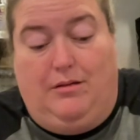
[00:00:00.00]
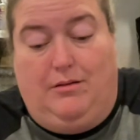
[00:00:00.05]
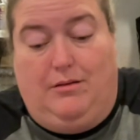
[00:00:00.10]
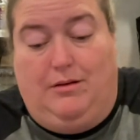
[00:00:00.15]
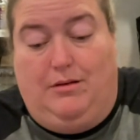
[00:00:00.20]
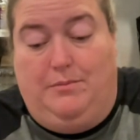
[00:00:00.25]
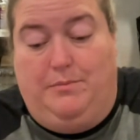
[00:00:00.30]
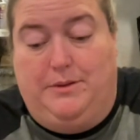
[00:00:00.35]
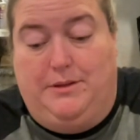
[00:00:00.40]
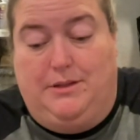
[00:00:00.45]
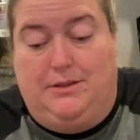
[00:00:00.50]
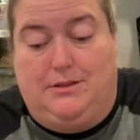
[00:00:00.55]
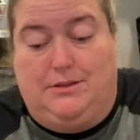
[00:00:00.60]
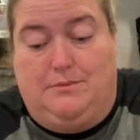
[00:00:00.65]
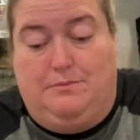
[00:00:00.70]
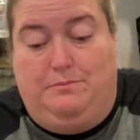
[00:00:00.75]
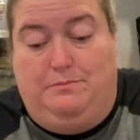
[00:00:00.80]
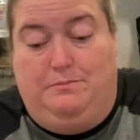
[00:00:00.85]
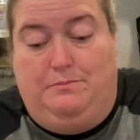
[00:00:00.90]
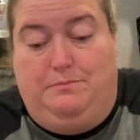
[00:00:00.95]
opened this
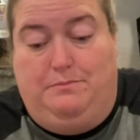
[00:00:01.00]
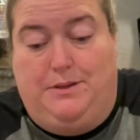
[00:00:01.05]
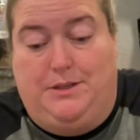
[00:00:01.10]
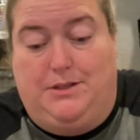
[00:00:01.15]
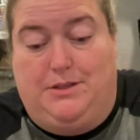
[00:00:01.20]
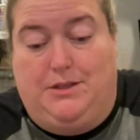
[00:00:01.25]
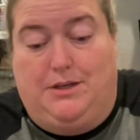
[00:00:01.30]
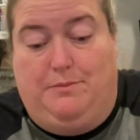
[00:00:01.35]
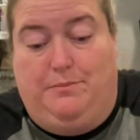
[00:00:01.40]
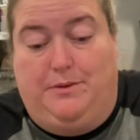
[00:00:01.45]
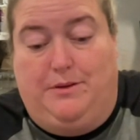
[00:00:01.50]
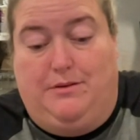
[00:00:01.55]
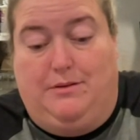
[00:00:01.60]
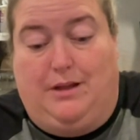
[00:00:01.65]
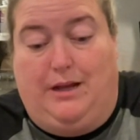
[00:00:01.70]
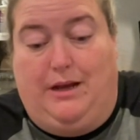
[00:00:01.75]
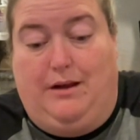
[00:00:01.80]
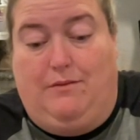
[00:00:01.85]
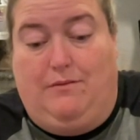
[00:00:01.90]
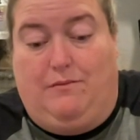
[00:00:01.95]
bitch up and
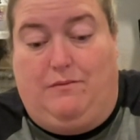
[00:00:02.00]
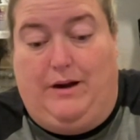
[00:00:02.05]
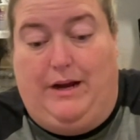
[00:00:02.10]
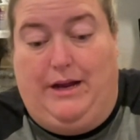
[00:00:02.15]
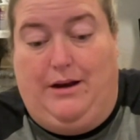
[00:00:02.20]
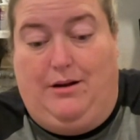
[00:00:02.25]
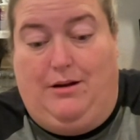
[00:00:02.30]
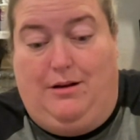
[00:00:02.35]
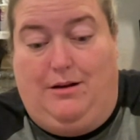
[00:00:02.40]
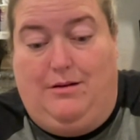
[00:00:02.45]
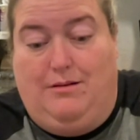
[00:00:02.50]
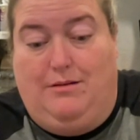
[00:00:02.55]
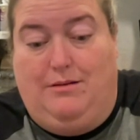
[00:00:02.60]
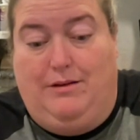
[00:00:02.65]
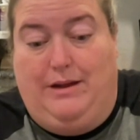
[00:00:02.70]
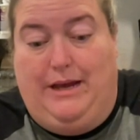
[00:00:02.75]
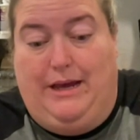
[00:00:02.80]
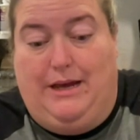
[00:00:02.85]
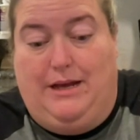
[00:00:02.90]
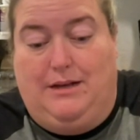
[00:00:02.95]
like read her
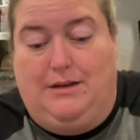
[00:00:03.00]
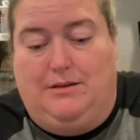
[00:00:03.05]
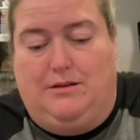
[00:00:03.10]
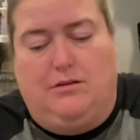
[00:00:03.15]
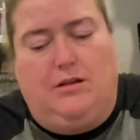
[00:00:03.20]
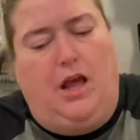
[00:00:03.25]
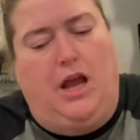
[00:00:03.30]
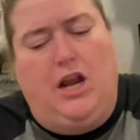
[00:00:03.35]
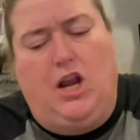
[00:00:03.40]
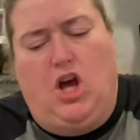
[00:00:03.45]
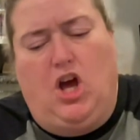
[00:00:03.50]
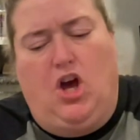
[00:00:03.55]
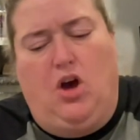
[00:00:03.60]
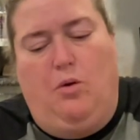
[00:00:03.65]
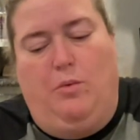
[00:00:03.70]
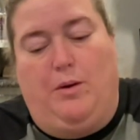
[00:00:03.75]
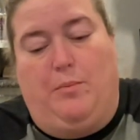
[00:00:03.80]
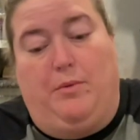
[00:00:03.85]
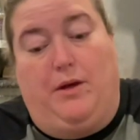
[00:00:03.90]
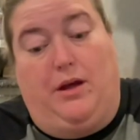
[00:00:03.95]
yet? And they're like, no.
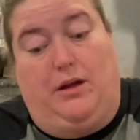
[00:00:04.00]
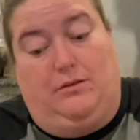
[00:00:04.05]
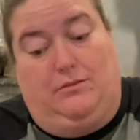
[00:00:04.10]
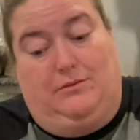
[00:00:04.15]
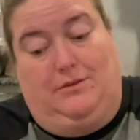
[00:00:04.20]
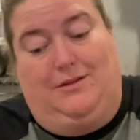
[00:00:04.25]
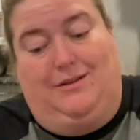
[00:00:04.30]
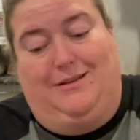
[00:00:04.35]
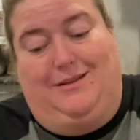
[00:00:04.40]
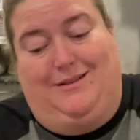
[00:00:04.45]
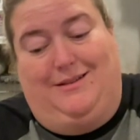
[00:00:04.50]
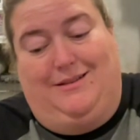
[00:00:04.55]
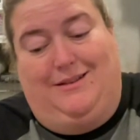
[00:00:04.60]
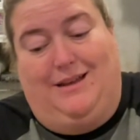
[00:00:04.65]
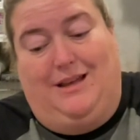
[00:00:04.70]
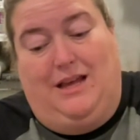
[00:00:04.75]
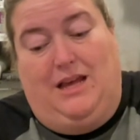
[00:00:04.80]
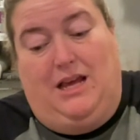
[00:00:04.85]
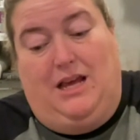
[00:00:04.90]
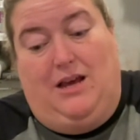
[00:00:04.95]
And I'm like,
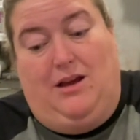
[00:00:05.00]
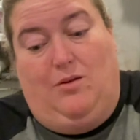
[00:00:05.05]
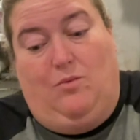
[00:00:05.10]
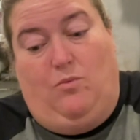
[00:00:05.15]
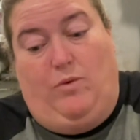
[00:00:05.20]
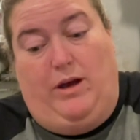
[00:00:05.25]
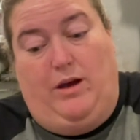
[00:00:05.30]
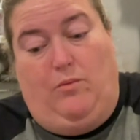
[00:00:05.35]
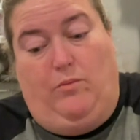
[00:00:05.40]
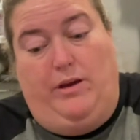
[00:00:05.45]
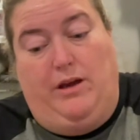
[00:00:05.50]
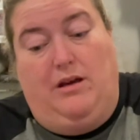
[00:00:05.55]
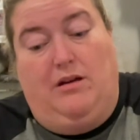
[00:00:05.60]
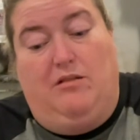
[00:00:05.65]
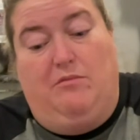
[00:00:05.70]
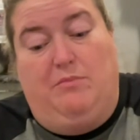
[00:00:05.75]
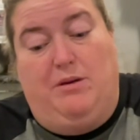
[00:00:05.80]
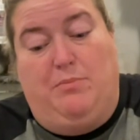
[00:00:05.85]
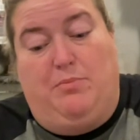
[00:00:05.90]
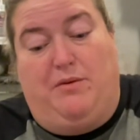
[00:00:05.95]
well, we
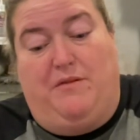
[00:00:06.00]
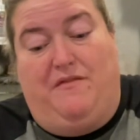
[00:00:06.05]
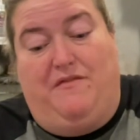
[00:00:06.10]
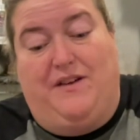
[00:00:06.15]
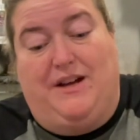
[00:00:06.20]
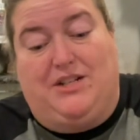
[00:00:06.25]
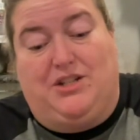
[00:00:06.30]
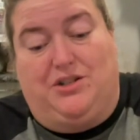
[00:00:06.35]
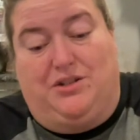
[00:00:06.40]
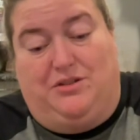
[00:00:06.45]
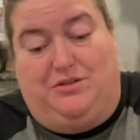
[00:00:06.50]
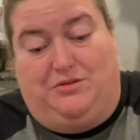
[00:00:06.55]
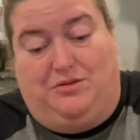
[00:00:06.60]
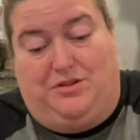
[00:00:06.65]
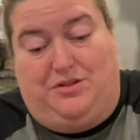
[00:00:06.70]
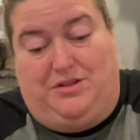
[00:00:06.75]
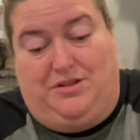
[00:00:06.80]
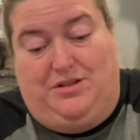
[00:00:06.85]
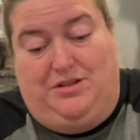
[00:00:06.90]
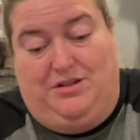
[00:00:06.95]
gonna be
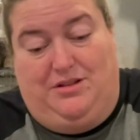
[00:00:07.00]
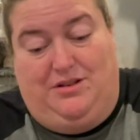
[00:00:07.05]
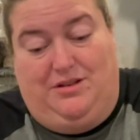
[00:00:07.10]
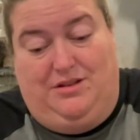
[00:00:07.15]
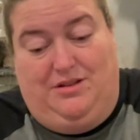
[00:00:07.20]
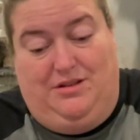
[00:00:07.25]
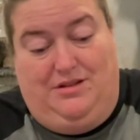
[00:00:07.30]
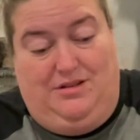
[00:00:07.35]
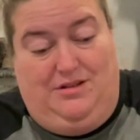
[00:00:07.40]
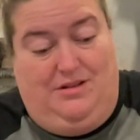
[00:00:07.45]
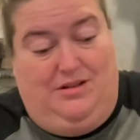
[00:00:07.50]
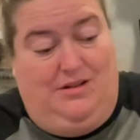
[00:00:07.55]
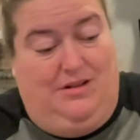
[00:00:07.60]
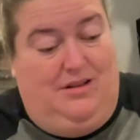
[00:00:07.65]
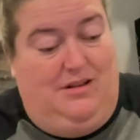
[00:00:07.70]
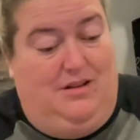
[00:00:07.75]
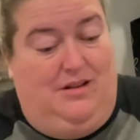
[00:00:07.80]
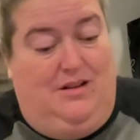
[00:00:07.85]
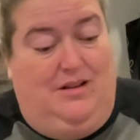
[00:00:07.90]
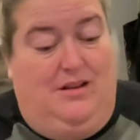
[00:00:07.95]
professionals
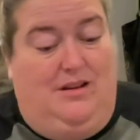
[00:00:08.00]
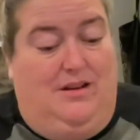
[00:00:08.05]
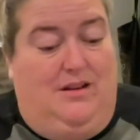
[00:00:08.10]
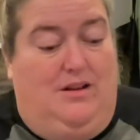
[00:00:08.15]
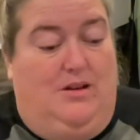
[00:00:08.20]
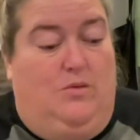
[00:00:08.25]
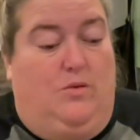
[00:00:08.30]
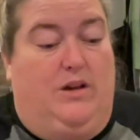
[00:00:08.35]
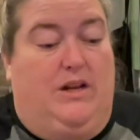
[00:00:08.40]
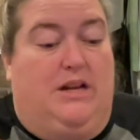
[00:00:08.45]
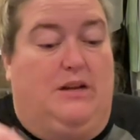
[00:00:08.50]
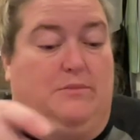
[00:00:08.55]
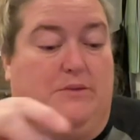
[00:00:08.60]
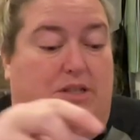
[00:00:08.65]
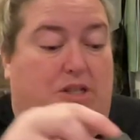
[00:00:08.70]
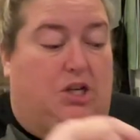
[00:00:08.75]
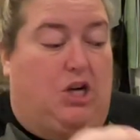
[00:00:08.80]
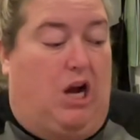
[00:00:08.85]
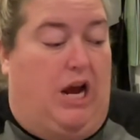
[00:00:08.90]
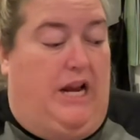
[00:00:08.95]
when it comes to
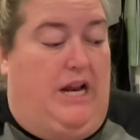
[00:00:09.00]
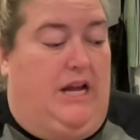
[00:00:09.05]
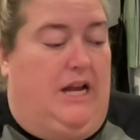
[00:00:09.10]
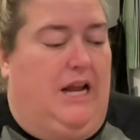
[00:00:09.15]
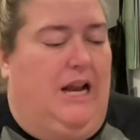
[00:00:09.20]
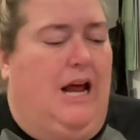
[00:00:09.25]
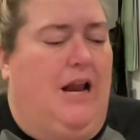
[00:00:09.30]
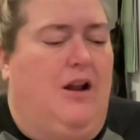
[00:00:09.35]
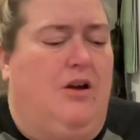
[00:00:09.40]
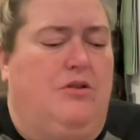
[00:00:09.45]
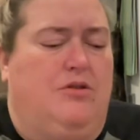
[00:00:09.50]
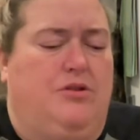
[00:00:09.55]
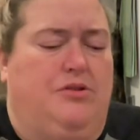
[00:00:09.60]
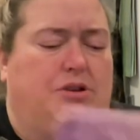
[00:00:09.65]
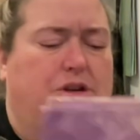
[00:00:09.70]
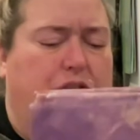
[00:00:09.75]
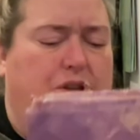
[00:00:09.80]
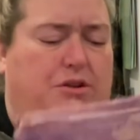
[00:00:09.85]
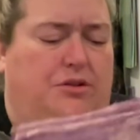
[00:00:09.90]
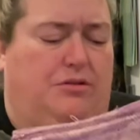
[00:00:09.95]
Kreinik. And I know you
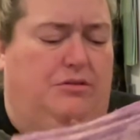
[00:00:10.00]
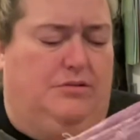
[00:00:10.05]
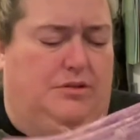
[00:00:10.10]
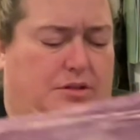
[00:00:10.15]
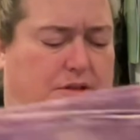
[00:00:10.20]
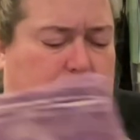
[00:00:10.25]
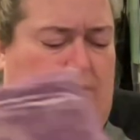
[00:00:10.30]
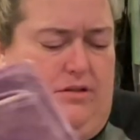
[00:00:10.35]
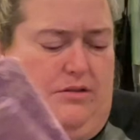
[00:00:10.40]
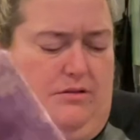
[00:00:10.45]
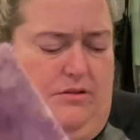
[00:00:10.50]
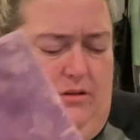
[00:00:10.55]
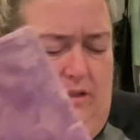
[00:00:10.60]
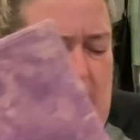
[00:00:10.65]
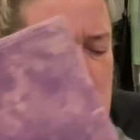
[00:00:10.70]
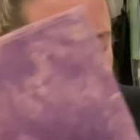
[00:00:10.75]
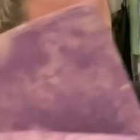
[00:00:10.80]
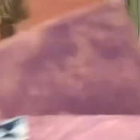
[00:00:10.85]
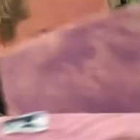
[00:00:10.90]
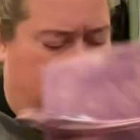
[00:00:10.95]
can use
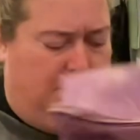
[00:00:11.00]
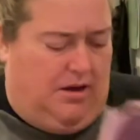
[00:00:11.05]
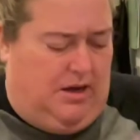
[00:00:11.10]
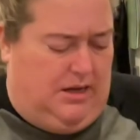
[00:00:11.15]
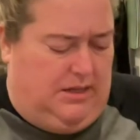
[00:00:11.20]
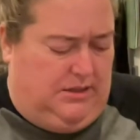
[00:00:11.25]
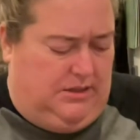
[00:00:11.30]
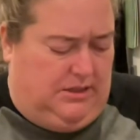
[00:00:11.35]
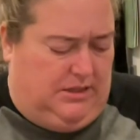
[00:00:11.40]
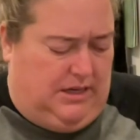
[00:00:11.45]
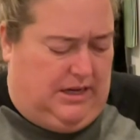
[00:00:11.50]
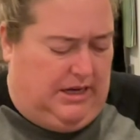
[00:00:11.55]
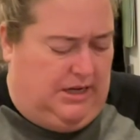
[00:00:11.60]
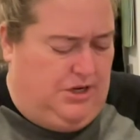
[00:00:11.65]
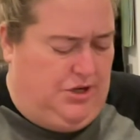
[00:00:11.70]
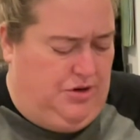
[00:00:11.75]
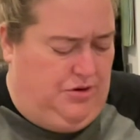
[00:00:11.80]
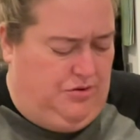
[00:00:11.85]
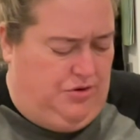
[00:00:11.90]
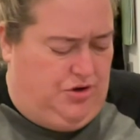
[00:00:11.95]
diamonds and I could
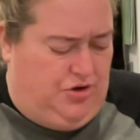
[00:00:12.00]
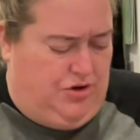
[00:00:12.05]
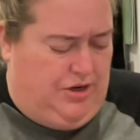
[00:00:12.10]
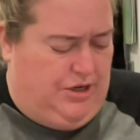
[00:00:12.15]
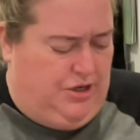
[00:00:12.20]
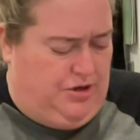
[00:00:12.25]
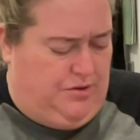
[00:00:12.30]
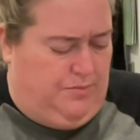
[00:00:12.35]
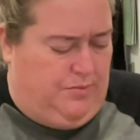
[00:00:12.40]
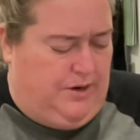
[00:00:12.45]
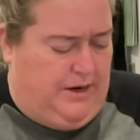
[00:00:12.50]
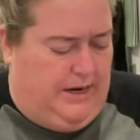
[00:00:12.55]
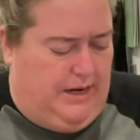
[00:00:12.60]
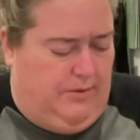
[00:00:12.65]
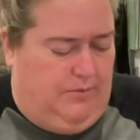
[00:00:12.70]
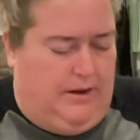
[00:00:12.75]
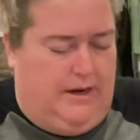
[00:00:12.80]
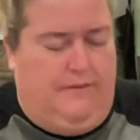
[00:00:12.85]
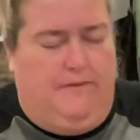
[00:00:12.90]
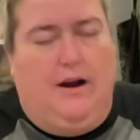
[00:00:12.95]
use treasure break,
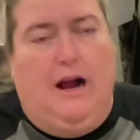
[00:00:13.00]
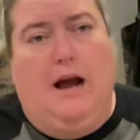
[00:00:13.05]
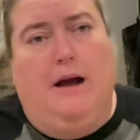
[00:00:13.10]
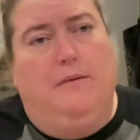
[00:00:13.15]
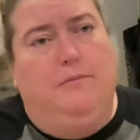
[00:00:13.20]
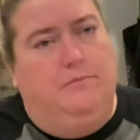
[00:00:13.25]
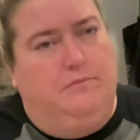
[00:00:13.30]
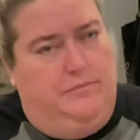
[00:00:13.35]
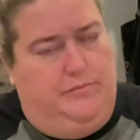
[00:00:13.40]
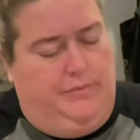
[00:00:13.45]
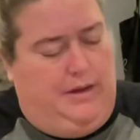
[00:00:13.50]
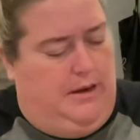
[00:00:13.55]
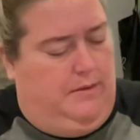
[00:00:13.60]
whatever. I'm